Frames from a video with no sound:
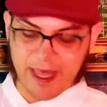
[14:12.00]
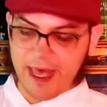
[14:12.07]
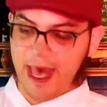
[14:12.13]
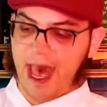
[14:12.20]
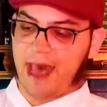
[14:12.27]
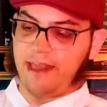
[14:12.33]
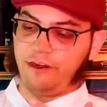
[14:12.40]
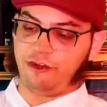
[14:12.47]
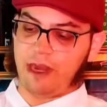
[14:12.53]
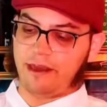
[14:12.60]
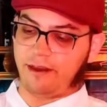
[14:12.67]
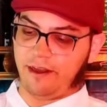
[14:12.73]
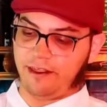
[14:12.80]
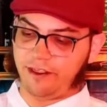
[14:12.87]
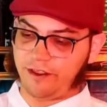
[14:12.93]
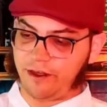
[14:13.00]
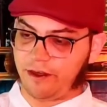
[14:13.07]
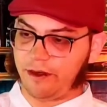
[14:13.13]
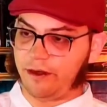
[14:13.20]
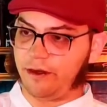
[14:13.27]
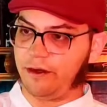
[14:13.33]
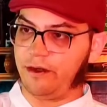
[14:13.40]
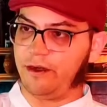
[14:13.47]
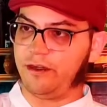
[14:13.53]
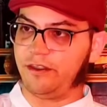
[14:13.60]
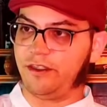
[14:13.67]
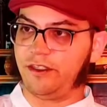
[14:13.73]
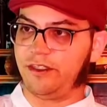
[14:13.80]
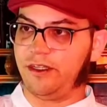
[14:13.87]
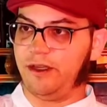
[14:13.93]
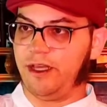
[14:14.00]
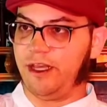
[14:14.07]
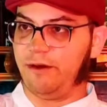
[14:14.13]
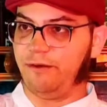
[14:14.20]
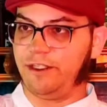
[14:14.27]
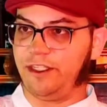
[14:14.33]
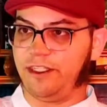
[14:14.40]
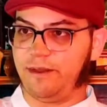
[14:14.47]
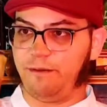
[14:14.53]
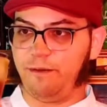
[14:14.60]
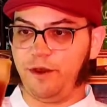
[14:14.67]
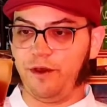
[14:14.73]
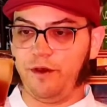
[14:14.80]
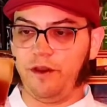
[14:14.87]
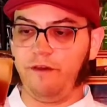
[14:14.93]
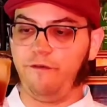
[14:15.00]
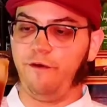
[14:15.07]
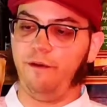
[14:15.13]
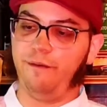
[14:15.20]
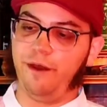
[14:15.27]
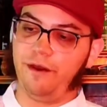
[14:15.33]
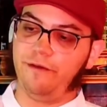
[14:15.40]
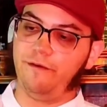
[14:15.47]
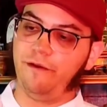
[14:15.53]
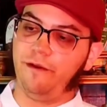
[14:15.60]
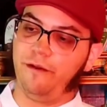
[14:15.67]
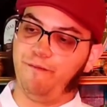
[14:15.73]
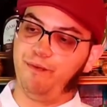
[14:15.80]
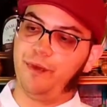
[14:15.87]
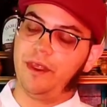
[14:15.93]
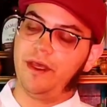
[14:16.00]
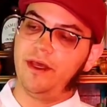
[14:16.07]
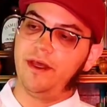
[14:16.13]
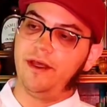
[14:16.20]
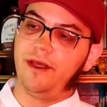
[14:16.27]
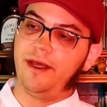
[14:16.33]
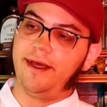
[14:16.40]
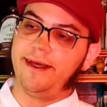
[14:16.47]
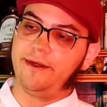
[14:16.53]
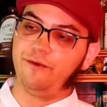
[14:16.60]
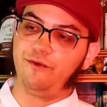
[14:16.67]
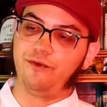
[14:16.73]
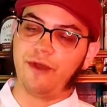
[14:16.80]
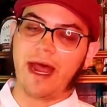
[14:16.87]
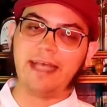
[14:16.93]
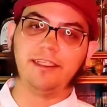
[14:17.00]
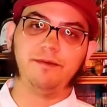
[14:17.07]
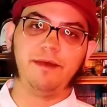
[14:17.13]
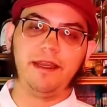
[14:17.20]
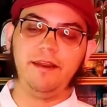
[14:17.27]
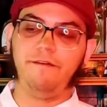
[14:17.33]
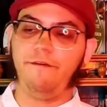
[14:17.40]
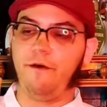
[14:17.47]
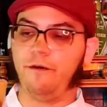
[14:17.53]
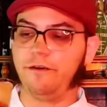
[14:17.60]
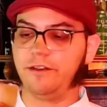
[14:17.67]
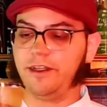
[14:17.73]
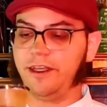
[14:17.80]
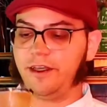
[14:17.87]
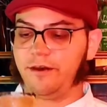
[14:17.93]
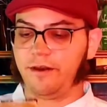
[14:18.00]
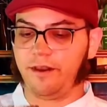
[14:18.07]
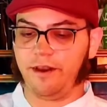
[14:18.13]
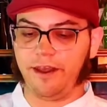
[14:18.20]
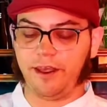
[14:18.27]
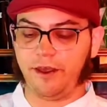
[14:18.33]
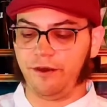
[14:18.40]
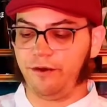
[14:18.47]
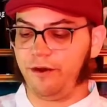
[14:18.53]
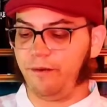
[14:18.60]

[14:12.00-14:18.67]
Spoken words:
and Dracula's curse, which is a beautiful, beautiful raspberry focused liqueur.